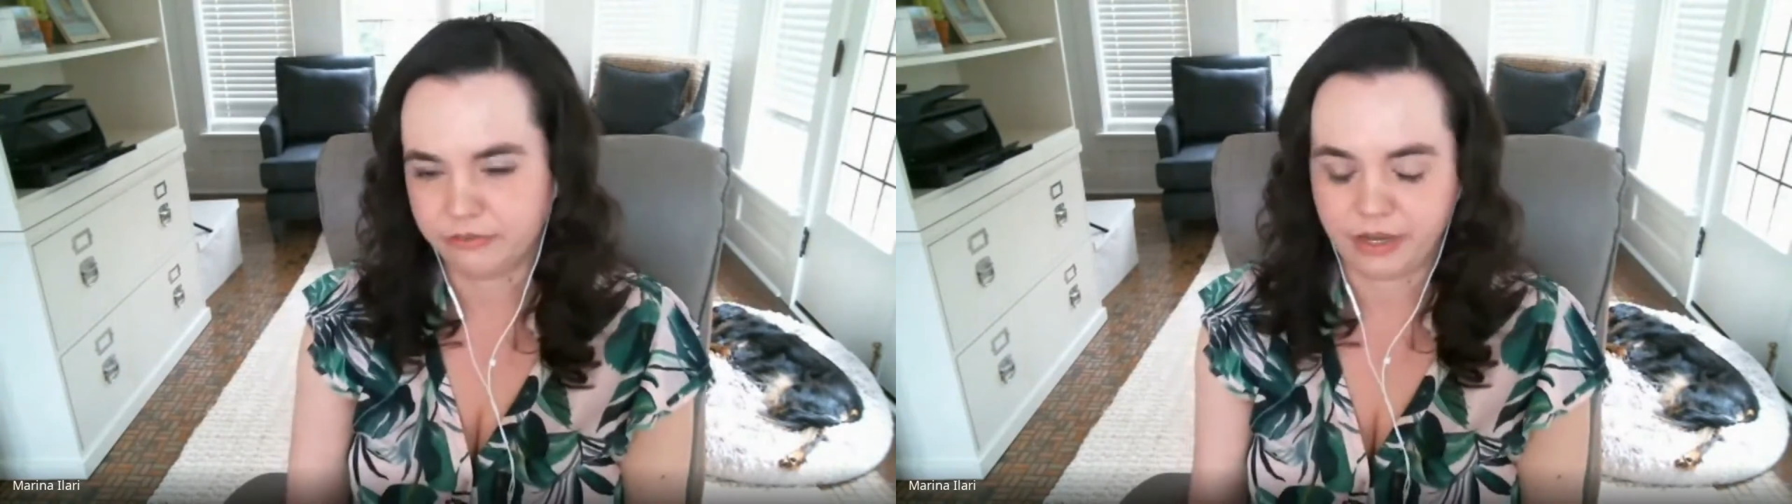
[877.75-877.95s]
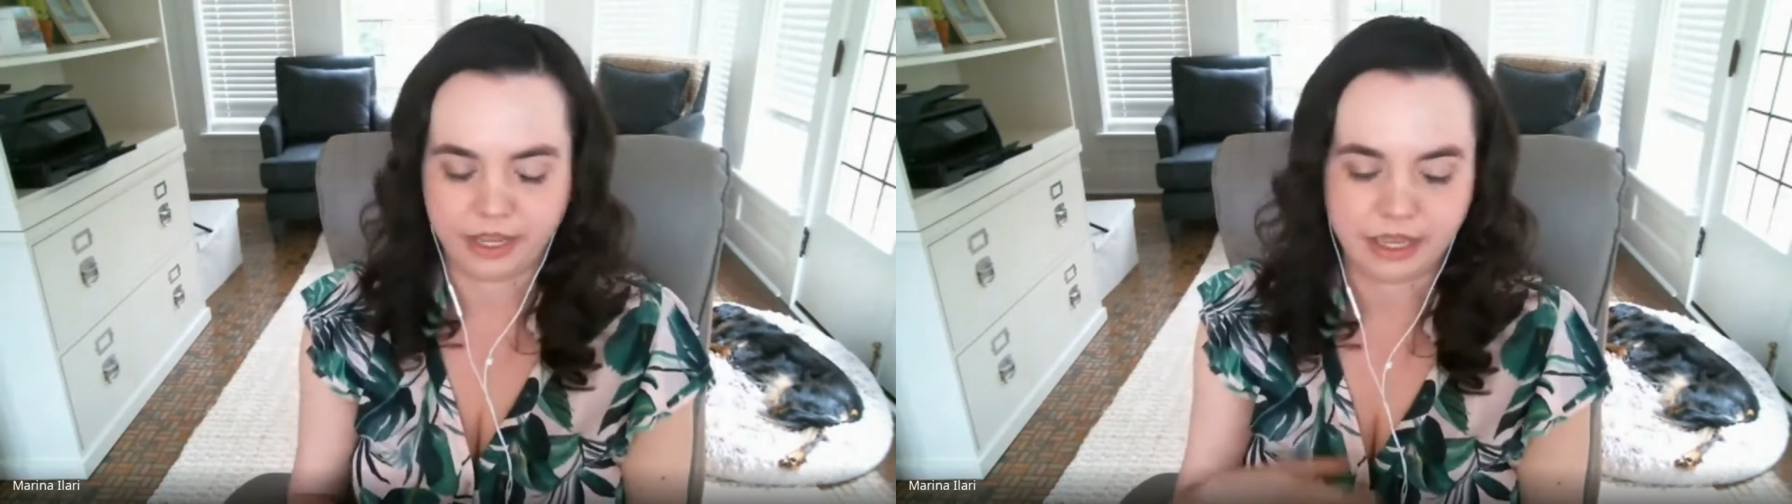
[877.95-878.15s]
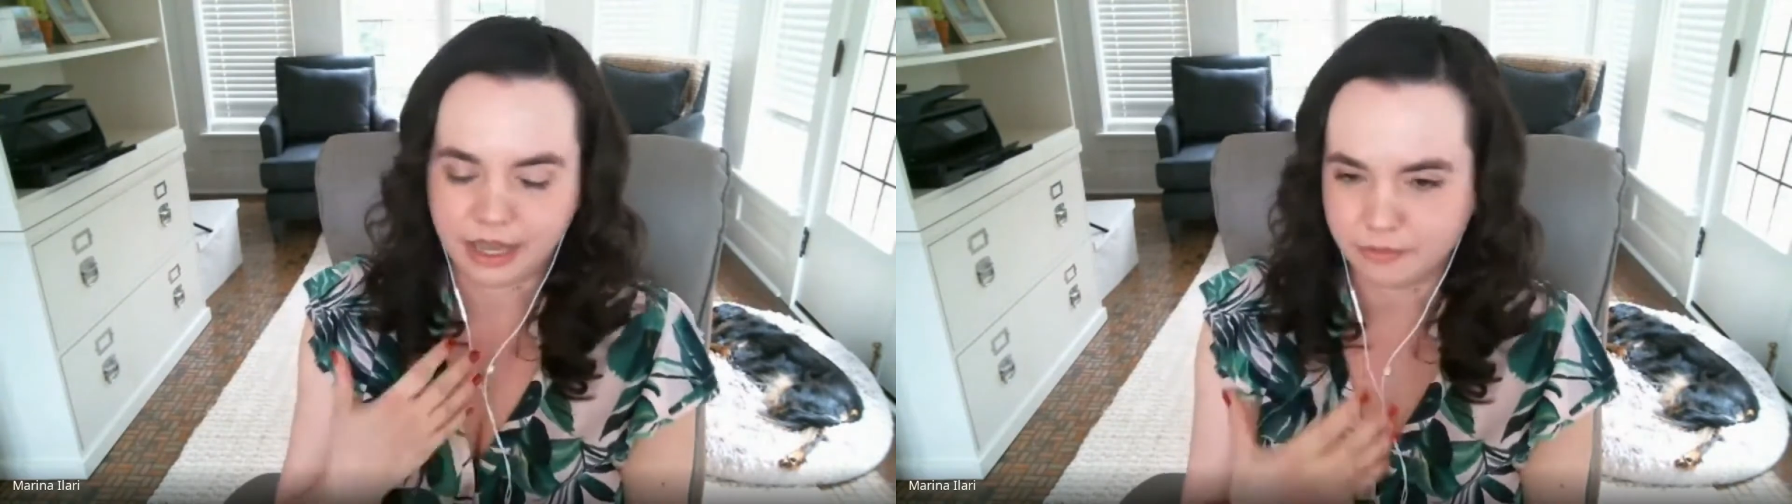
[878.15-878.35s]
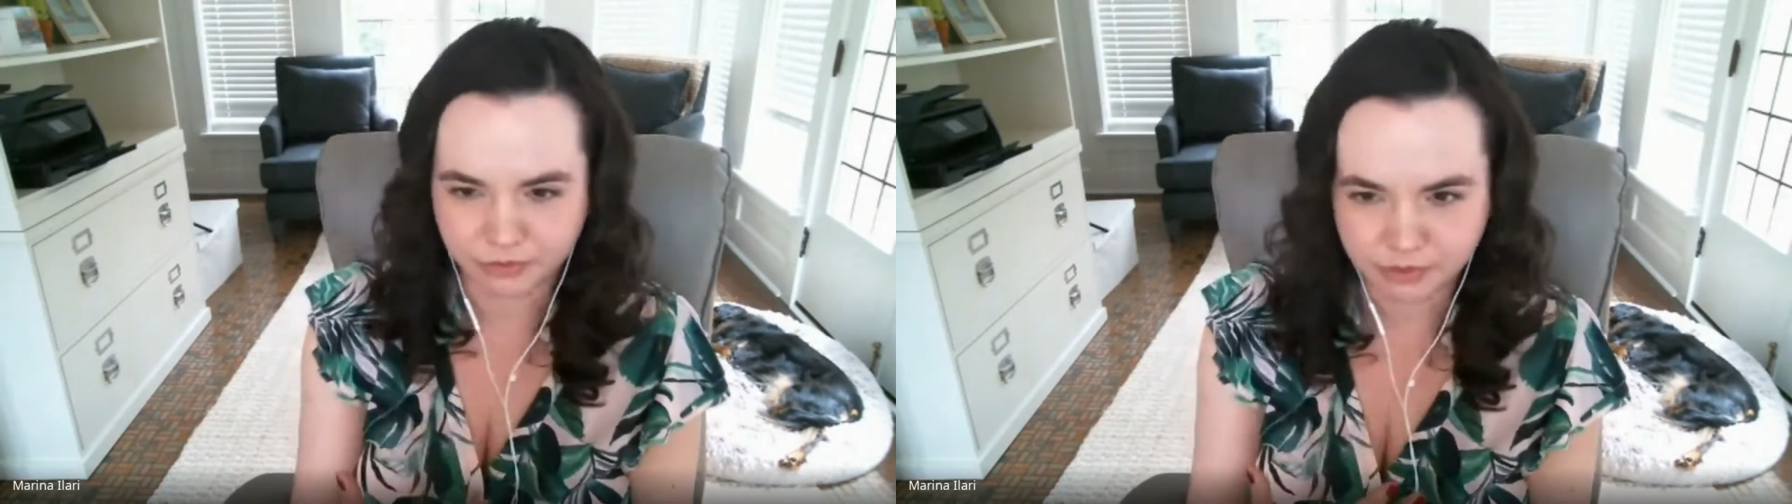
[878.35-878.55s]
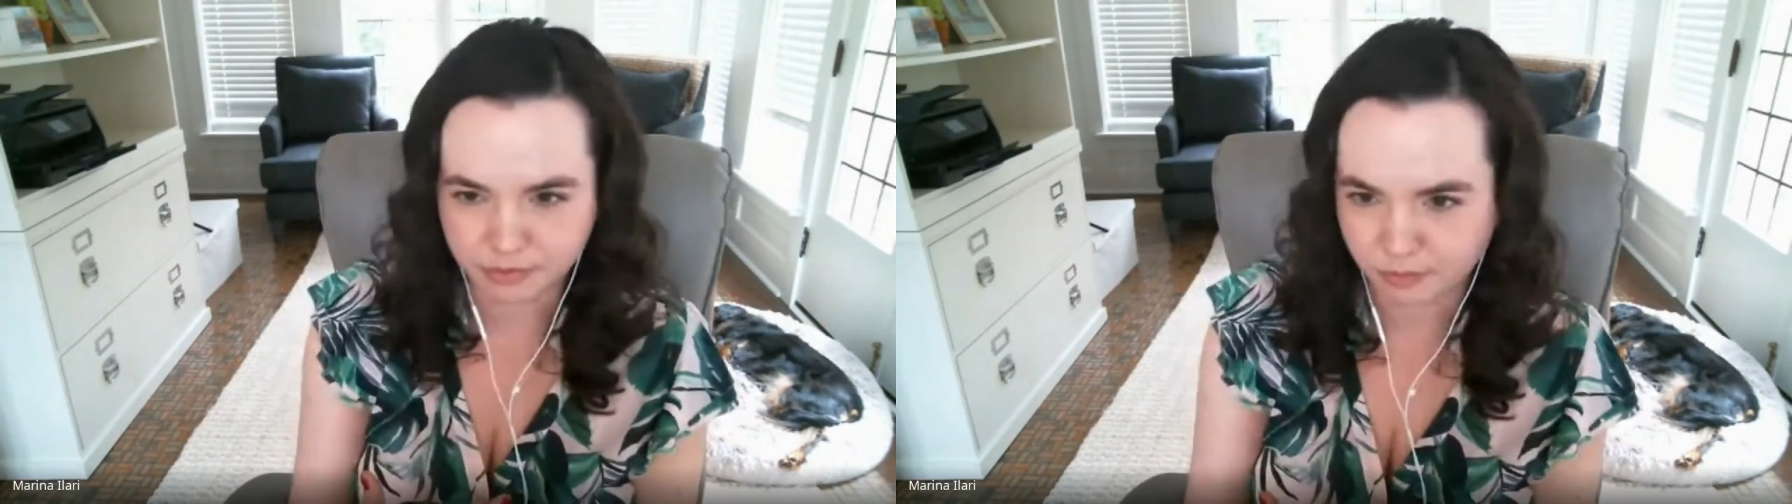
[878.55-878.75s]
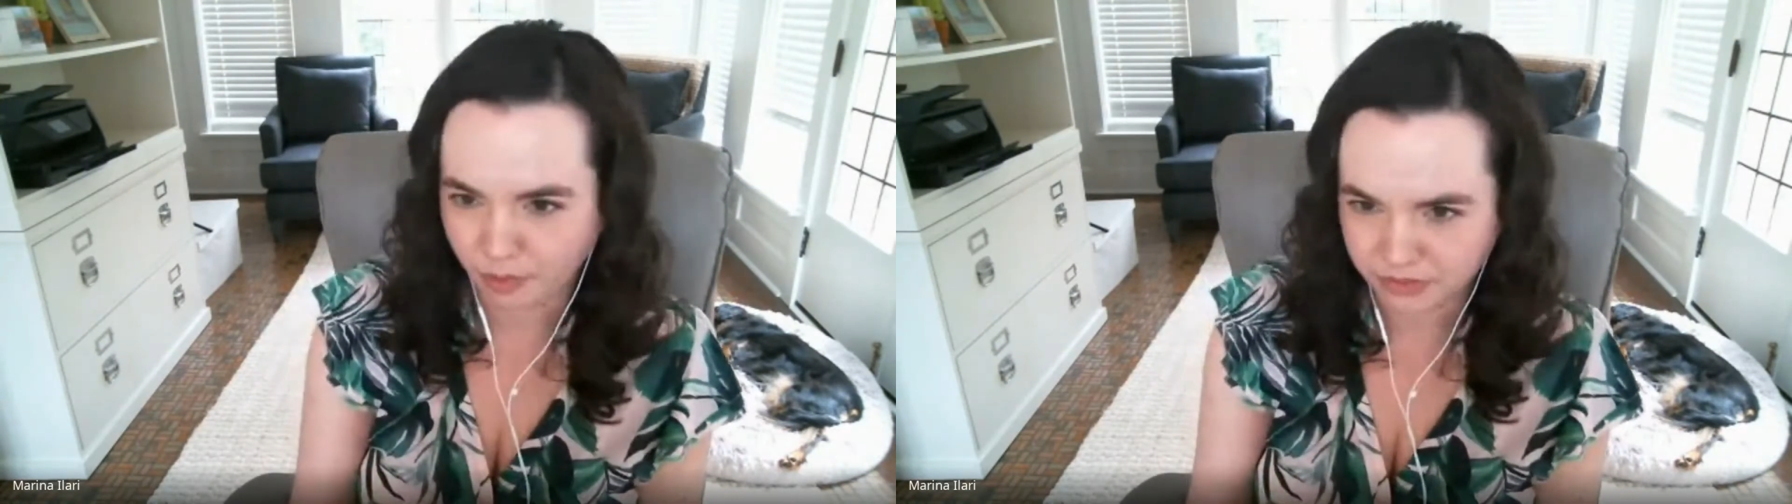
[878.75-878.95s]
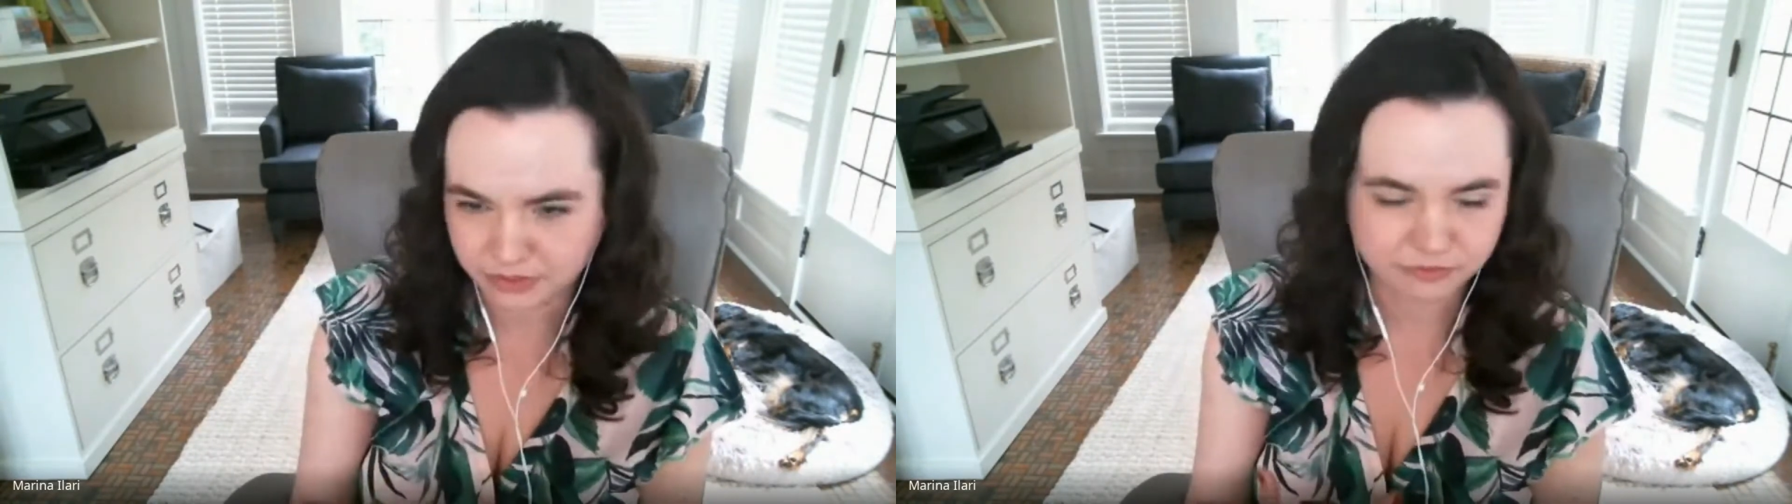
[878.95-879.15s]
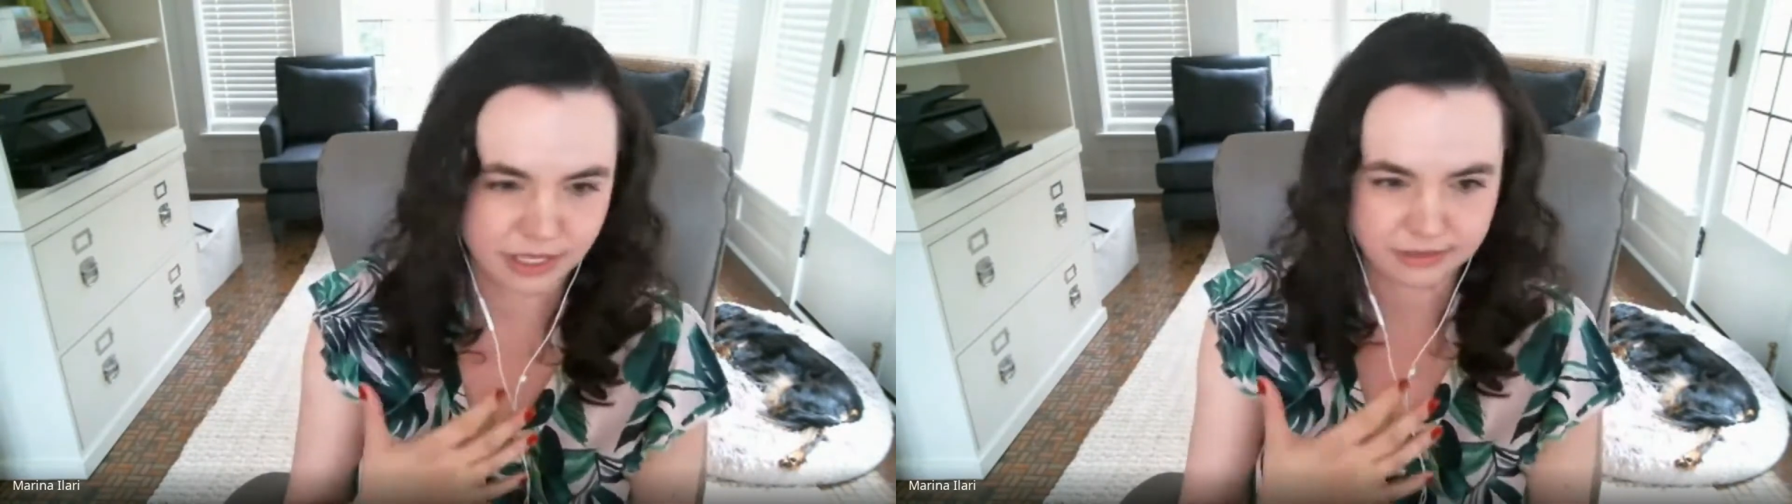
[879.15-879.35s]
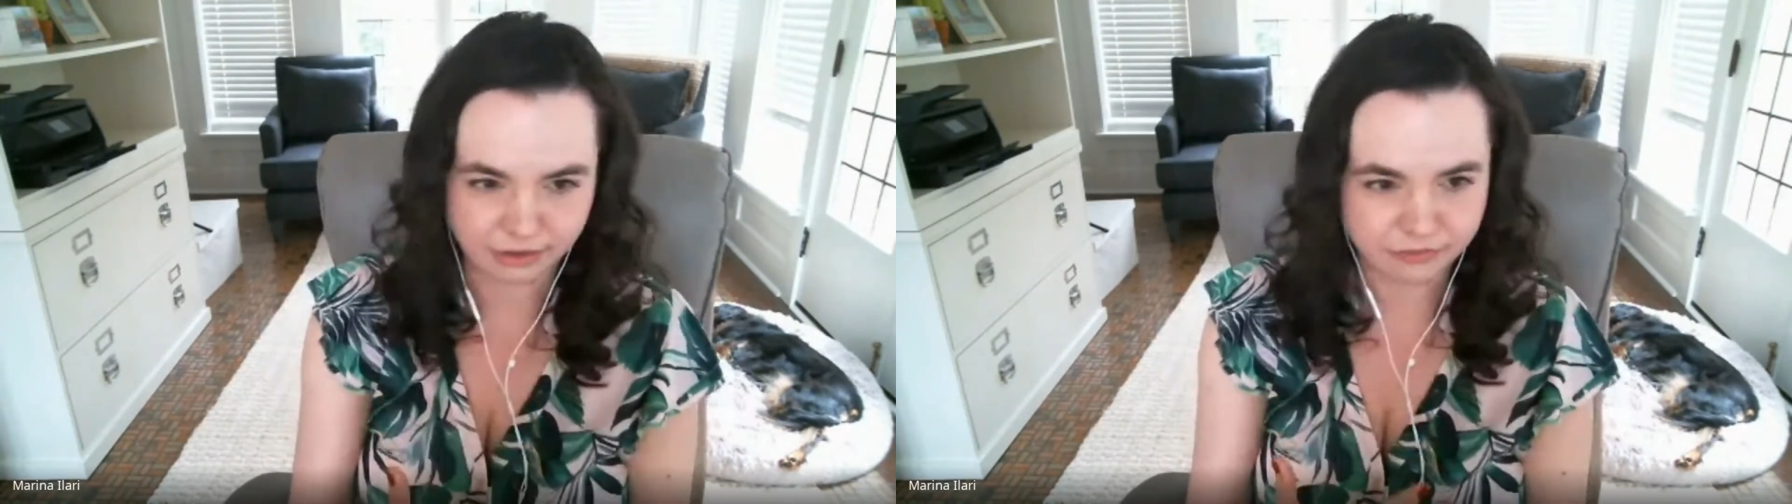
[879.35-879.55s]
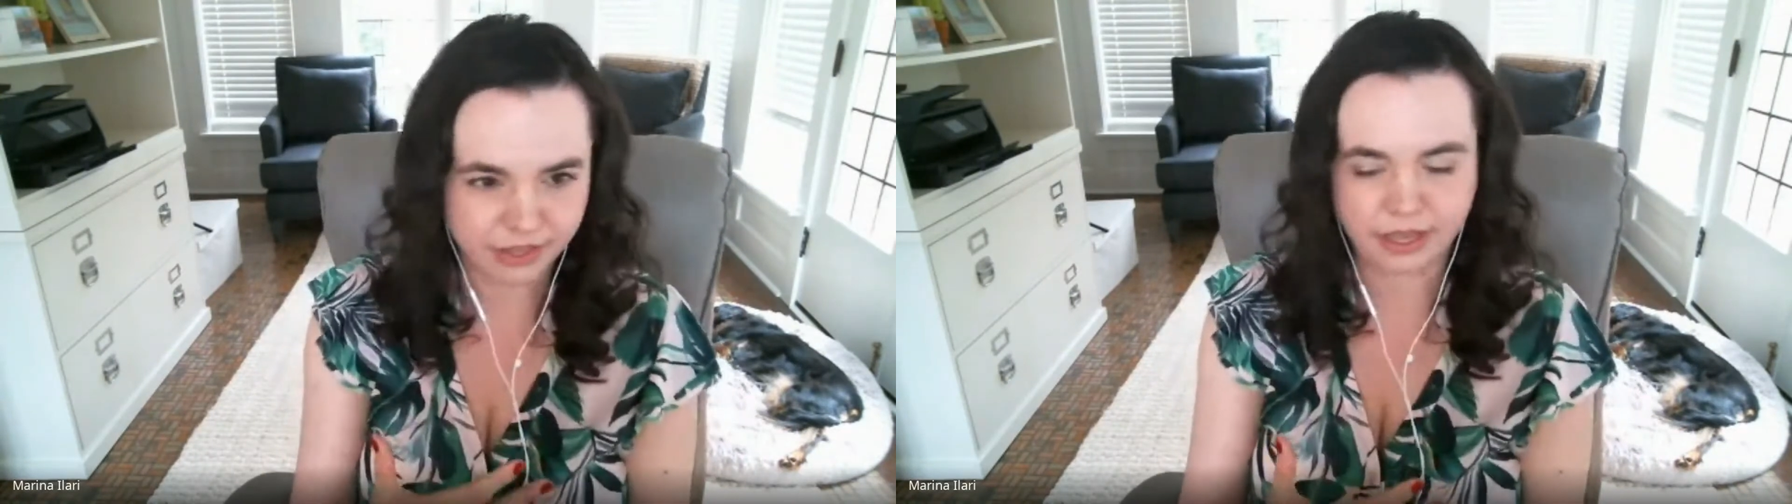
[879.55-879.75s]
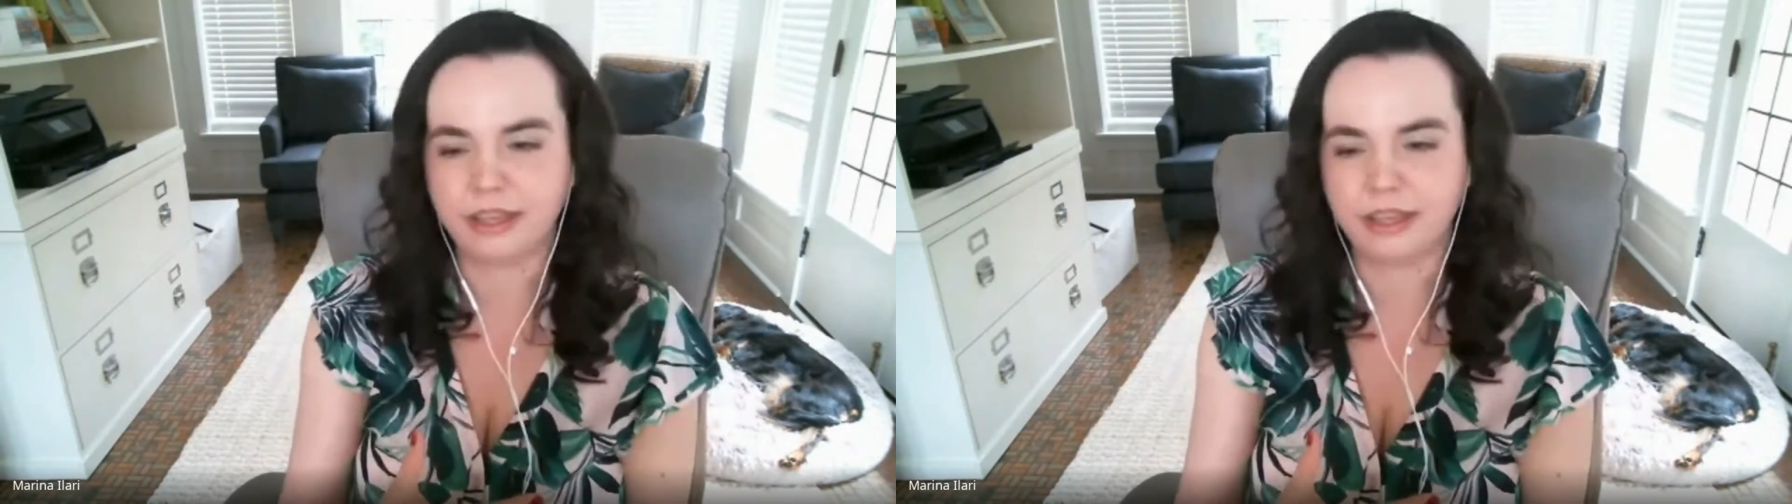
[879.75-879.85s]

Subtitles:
like, I'm from the province of Santa Fe.